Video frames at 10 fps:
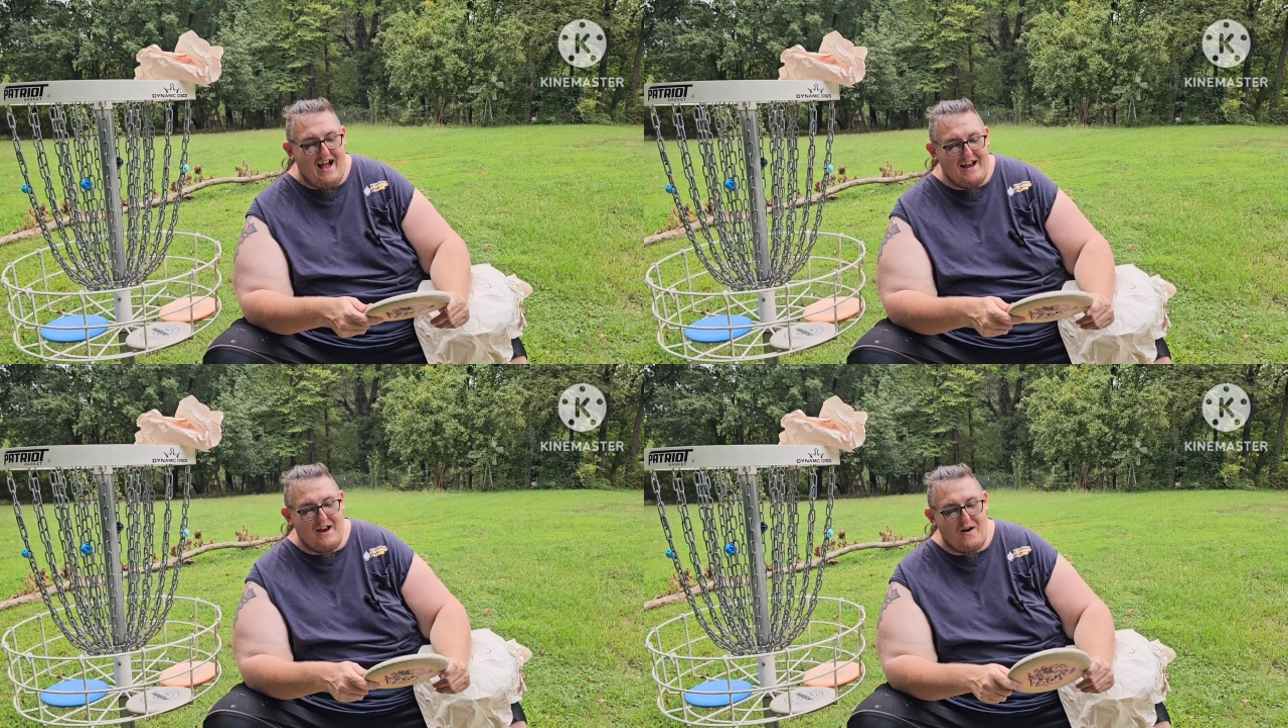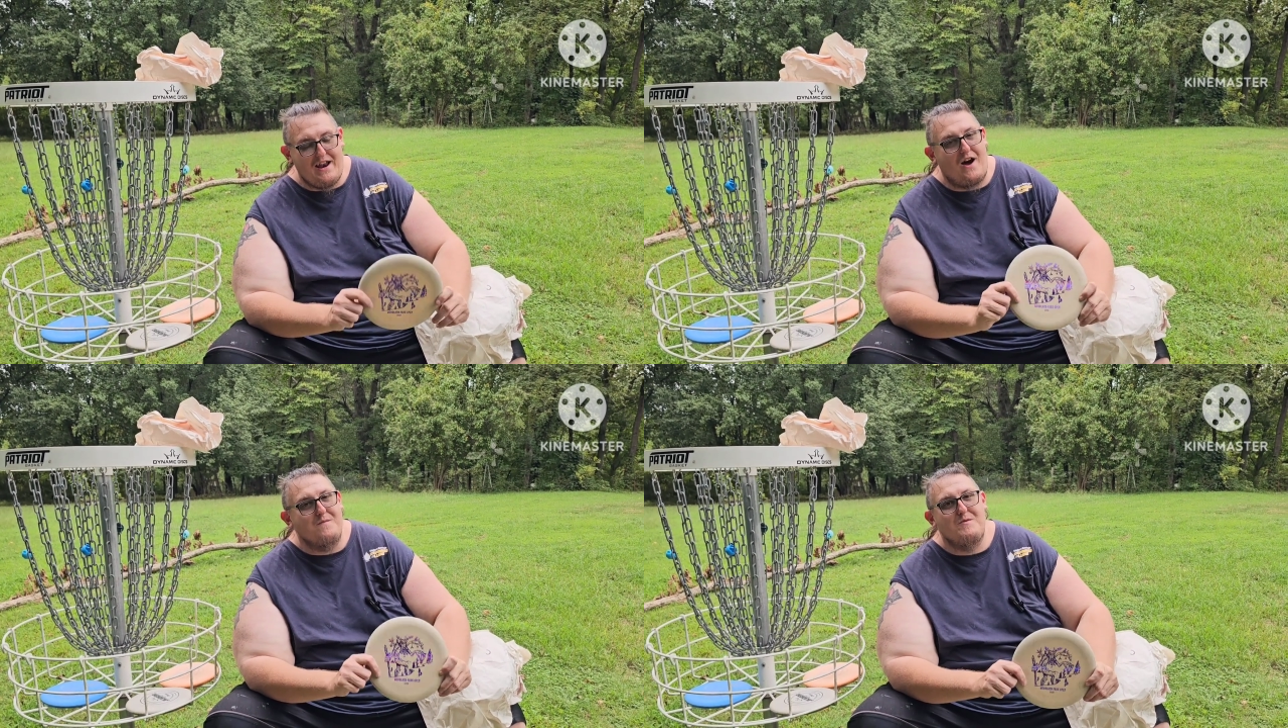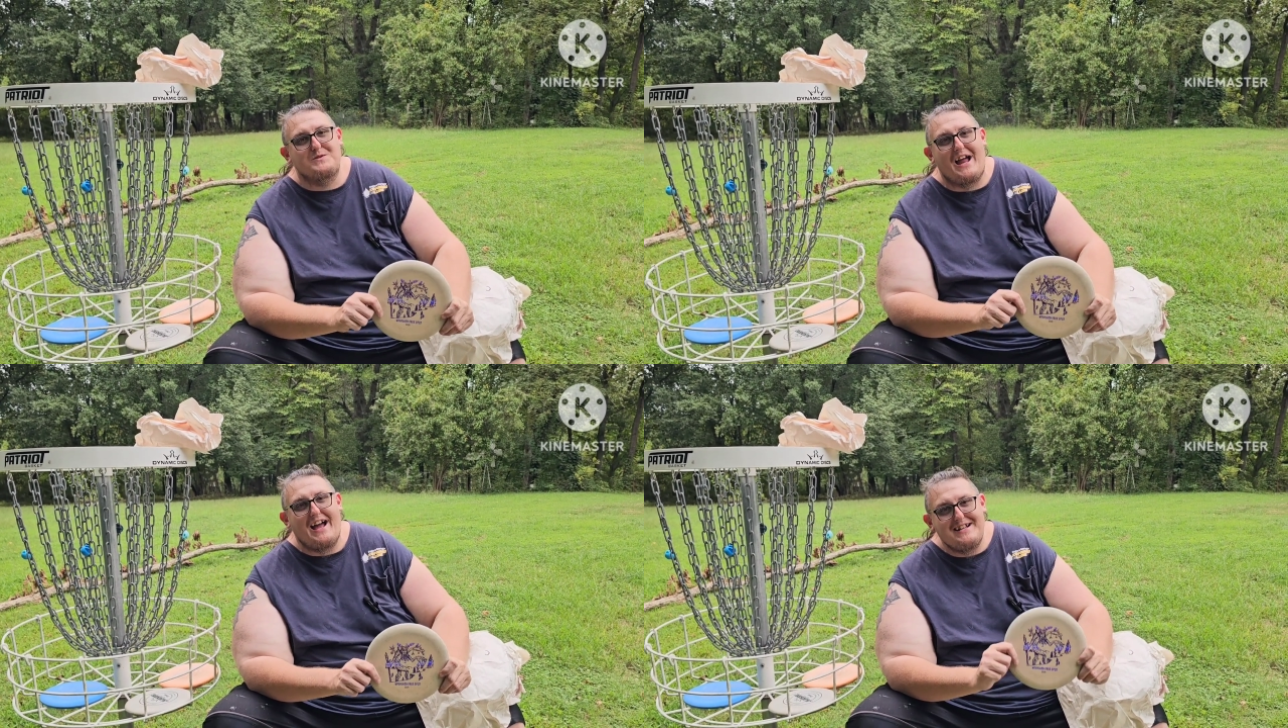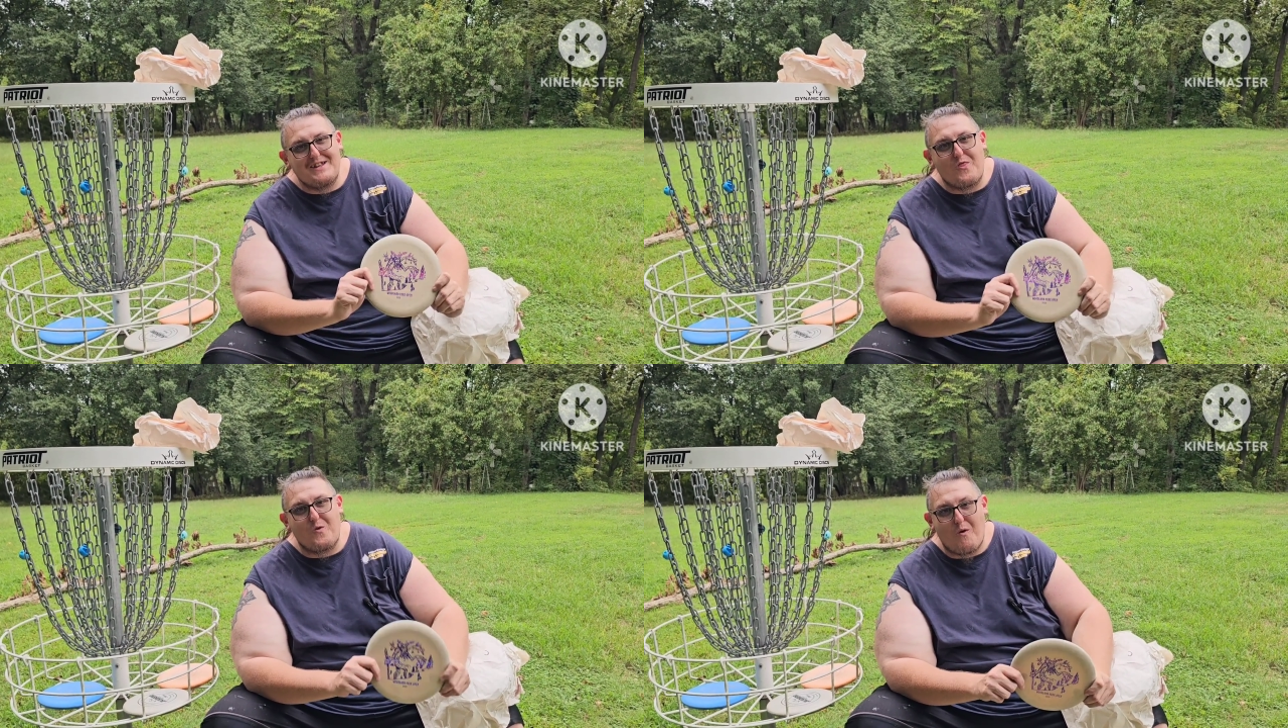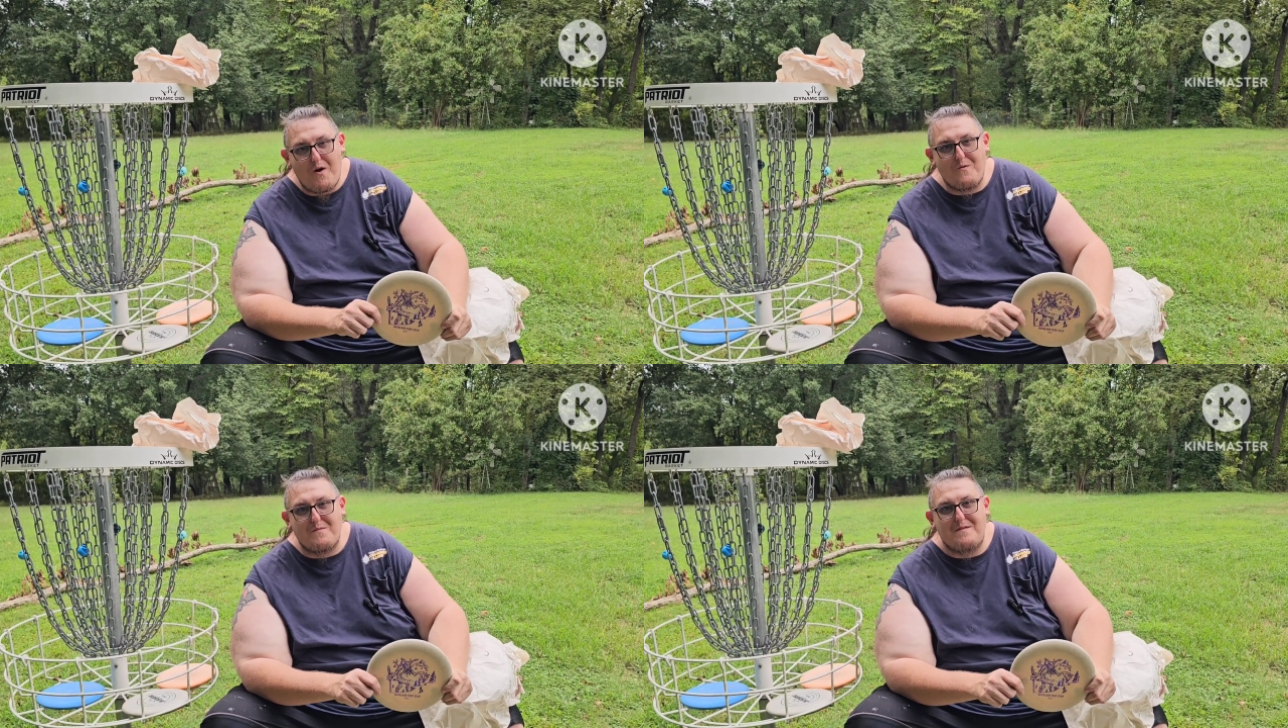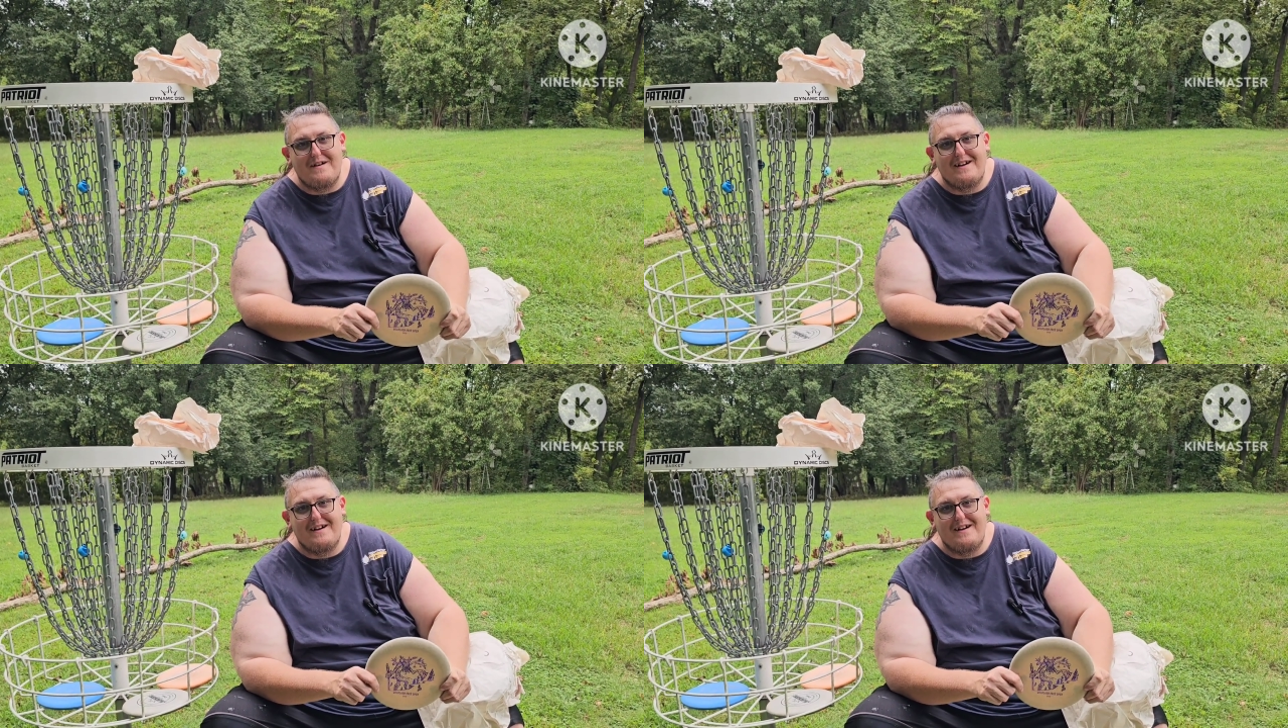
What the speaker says: And I almost hate to throw them.